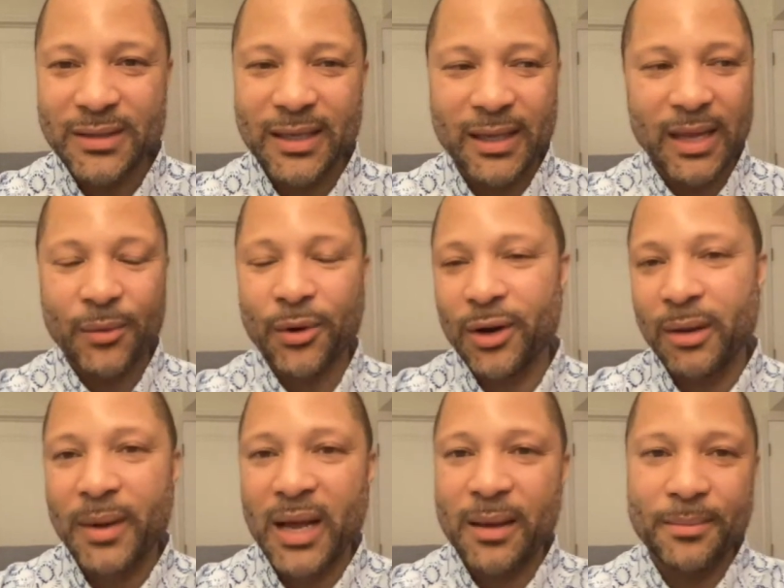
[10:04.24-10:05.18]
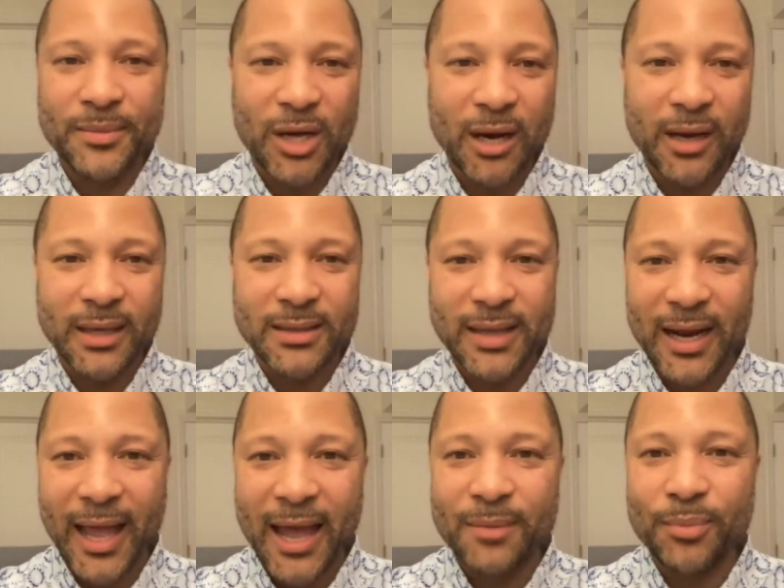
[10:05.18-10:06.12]
said that they were going to bomb Targets
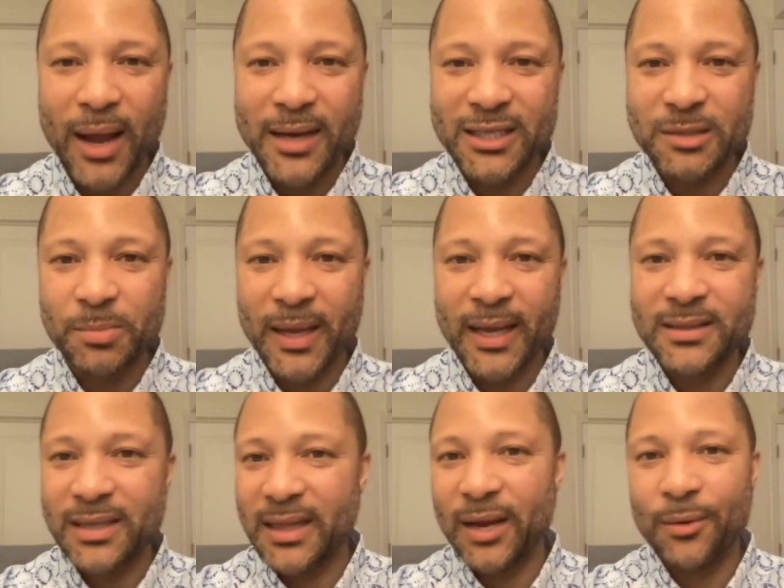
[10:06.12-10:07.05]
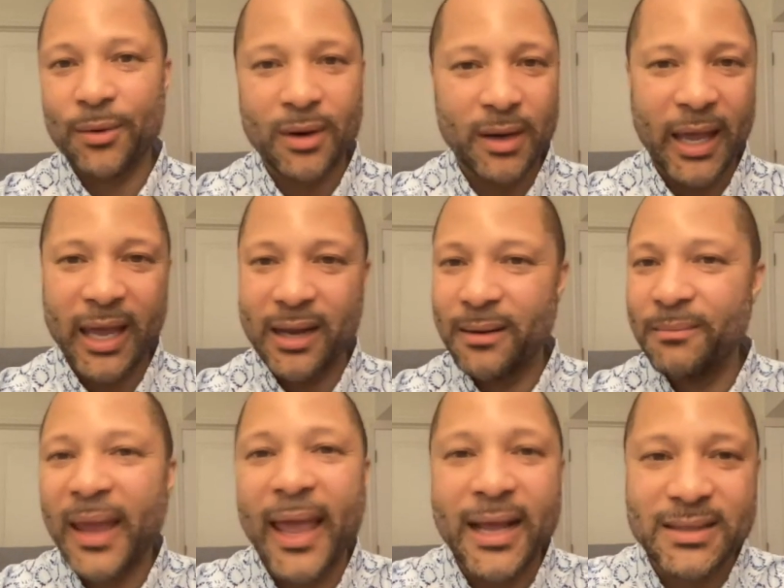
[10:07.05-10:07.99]
that had pride displays and they were in
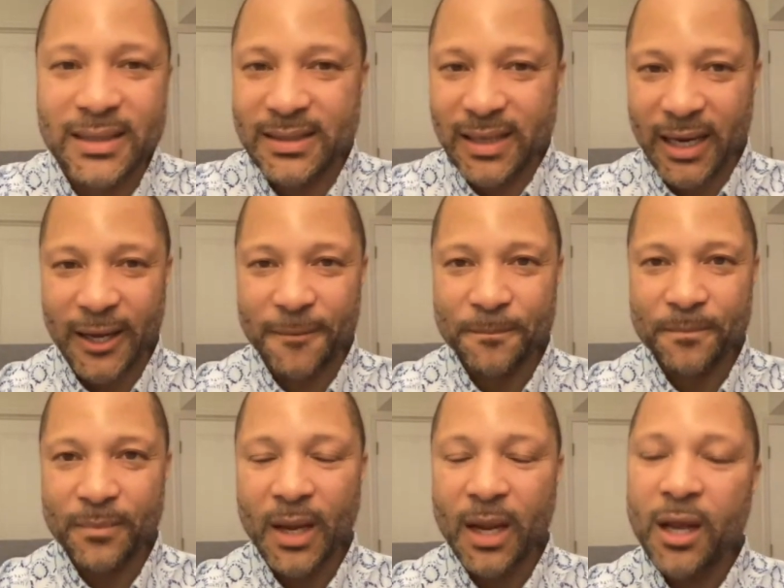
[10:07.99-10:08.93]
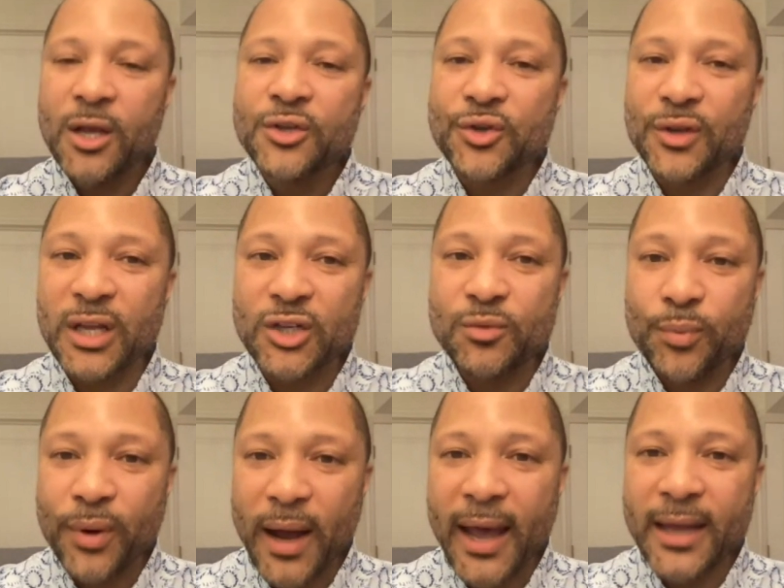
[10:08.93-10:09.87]
Kansas City. So then
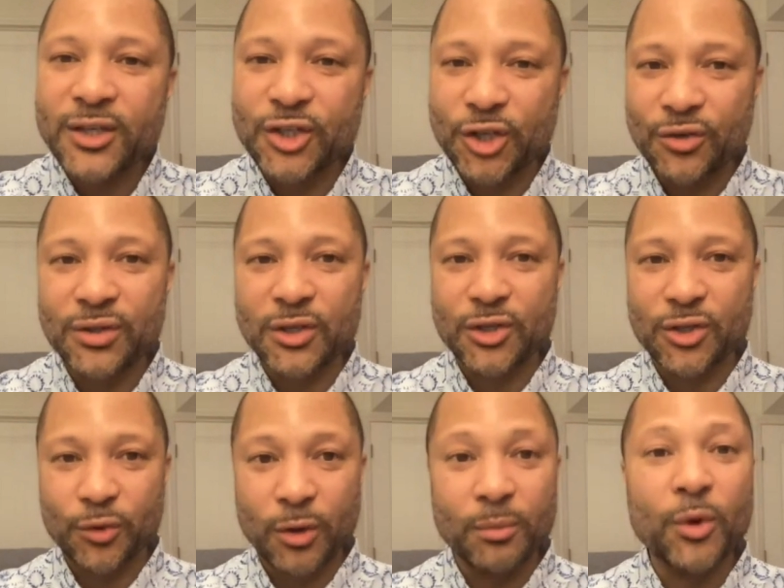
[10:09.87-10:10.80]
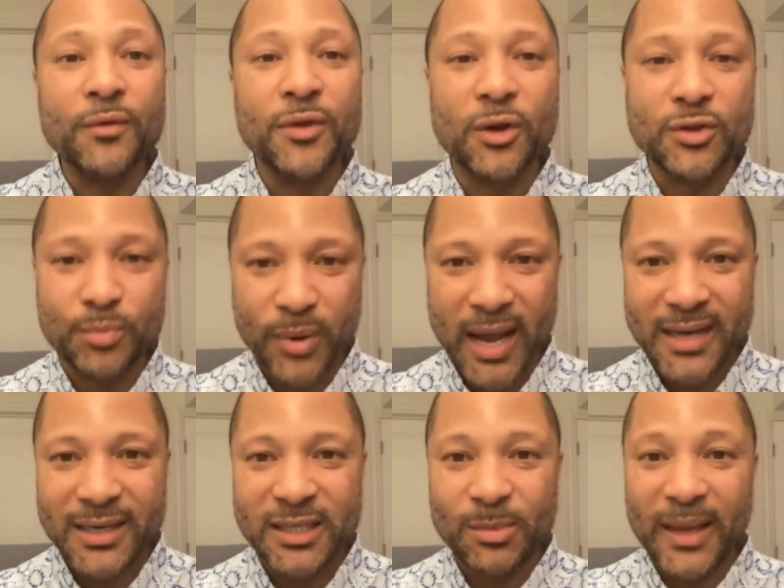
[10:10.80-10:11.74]
Pride chooses to remove those
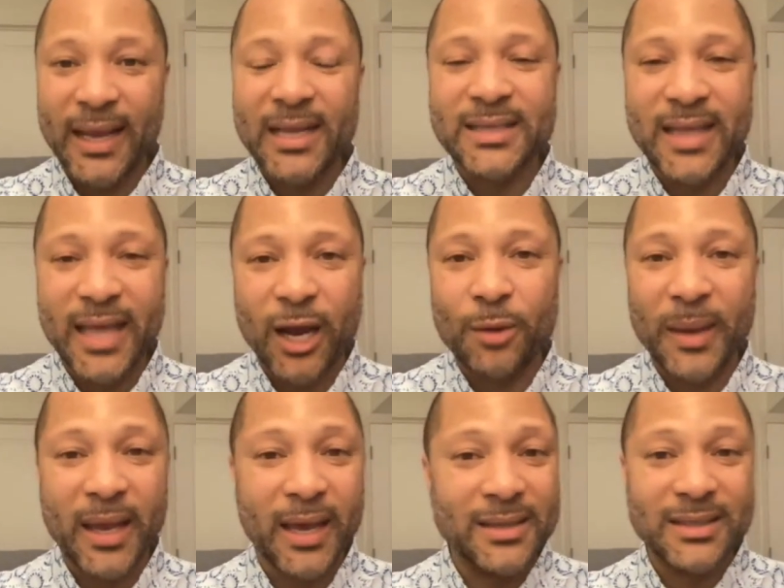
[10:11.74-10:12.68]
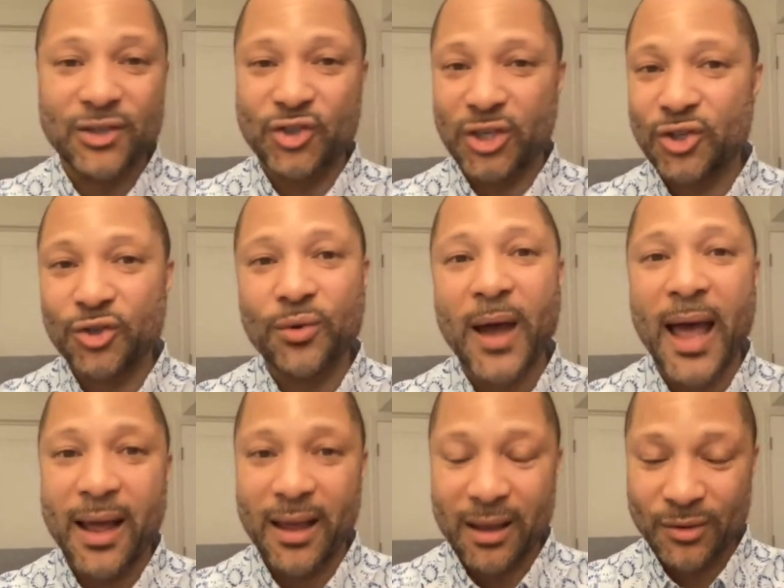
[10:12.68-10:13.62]
pride displays there because it's just too
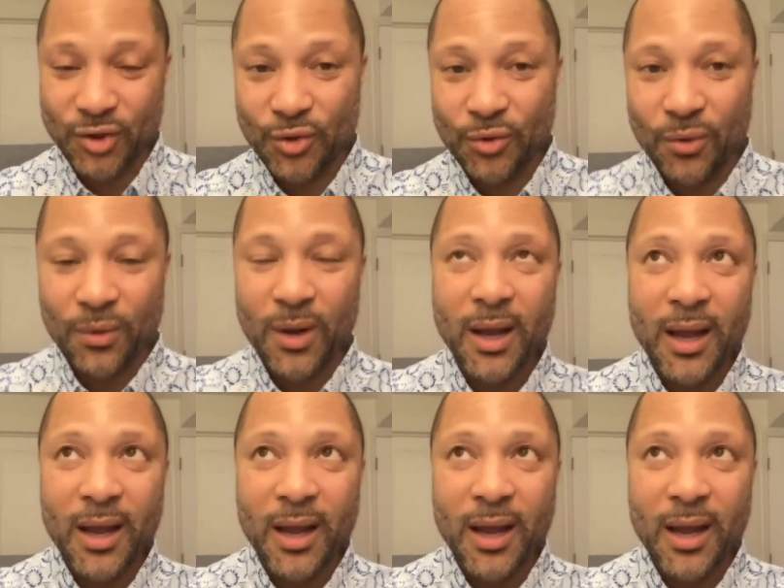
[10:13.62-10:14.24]
hot, too